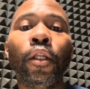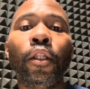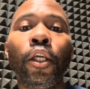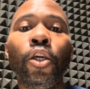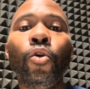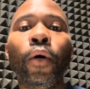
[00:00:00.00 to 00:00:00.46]

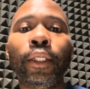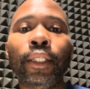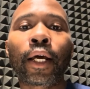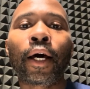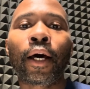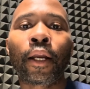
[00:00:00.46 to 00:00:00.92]
The US
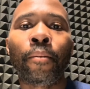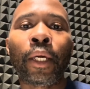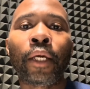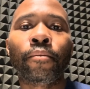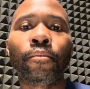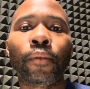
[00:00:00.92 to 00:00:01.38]

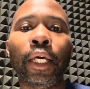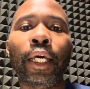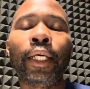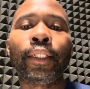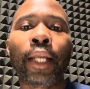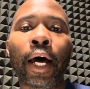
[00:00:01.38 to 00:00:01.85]
economy
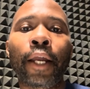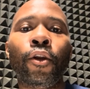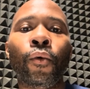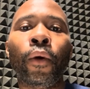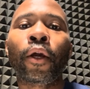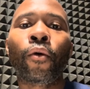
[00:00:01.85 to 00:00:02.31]
is not
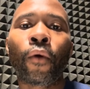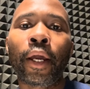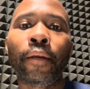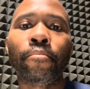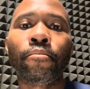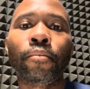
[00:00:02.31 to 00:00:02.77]
doing great.